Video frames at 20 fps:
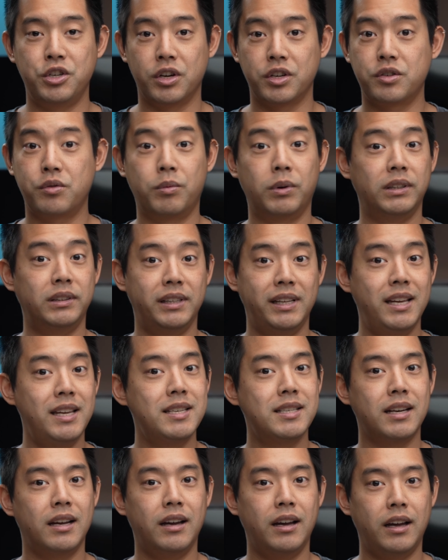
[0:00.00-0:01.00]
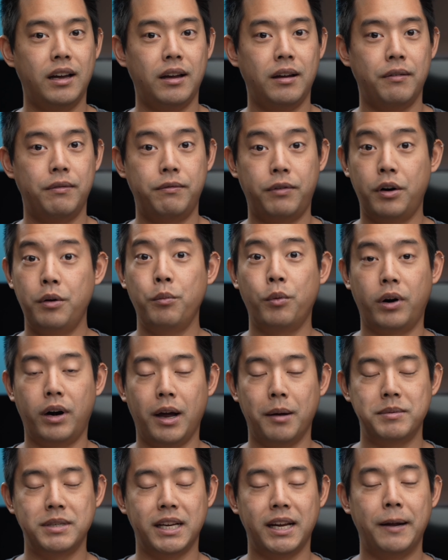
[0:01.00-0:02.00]
just released a firmware
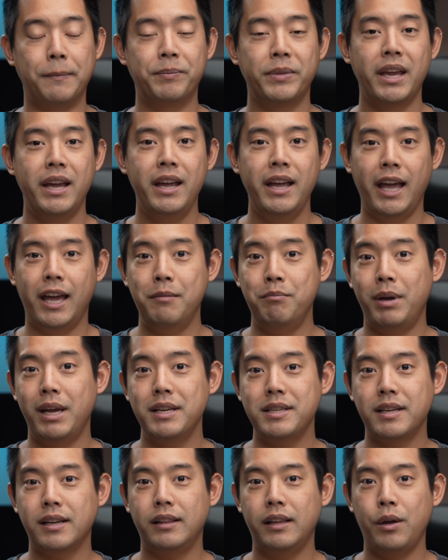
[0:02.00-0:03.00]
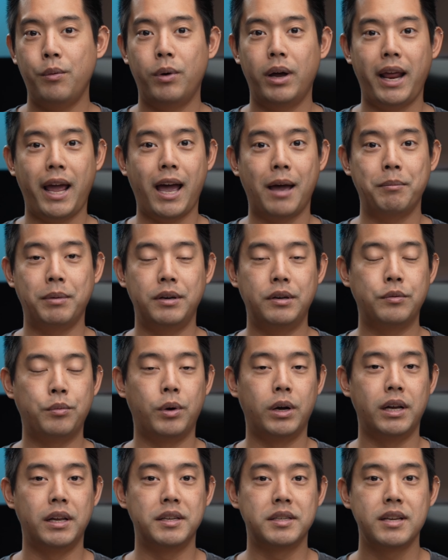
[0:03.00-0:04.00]
update. And basically what happened
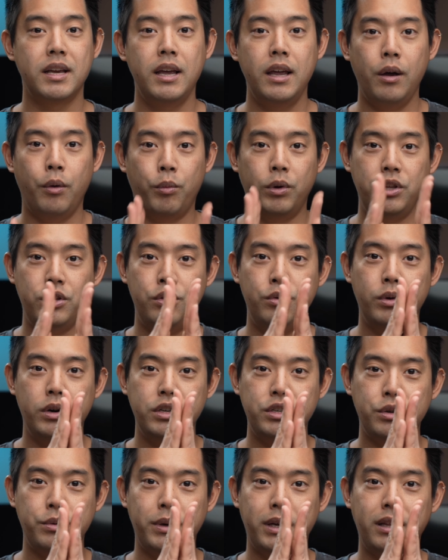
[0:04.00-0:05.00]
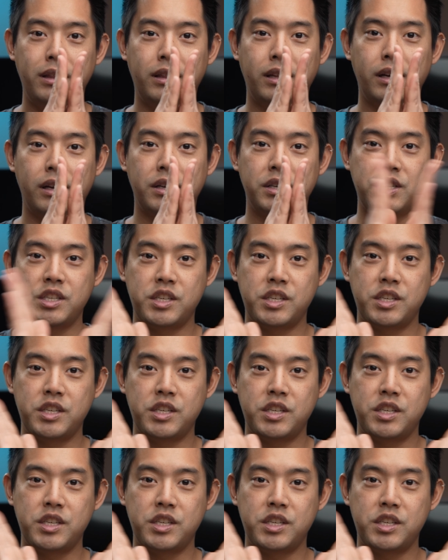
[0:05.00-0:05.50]
was when you were doing the